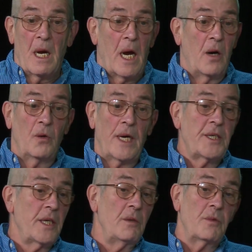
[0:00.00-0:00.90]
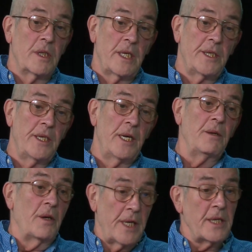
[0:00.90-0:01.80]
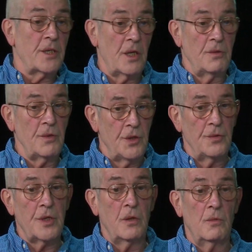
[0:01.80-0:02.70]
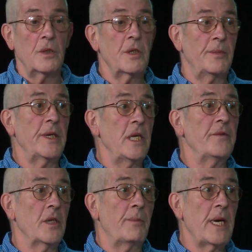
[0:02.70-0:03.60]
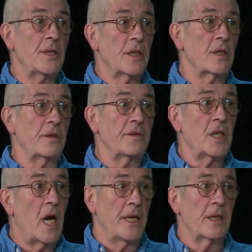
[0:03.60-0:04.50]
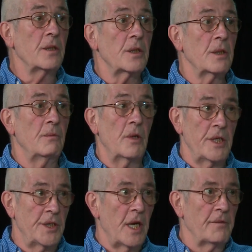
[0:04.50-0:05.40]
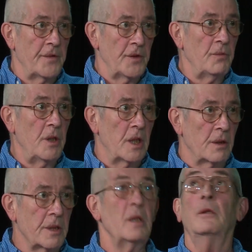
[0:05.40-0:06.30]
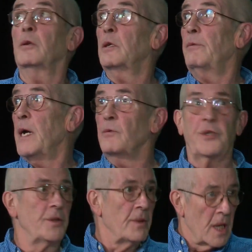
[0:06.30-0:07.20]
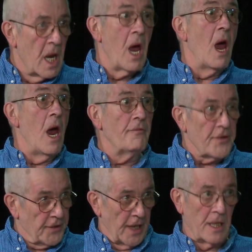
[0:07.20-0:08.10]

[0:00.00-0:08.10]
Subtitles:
All I said, okay, so you don't want to believe in the basics of science and what it's done for the world. Look around you. Everything.